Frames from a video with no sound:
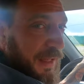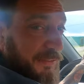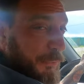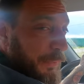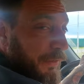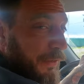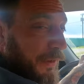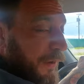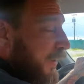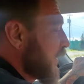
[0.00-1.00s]
not to rent a
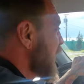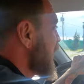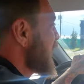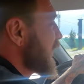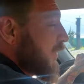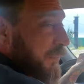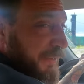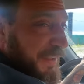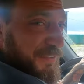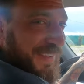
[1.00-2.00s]
car here in
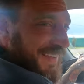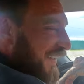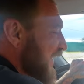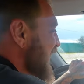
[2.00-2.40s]
Bolivia.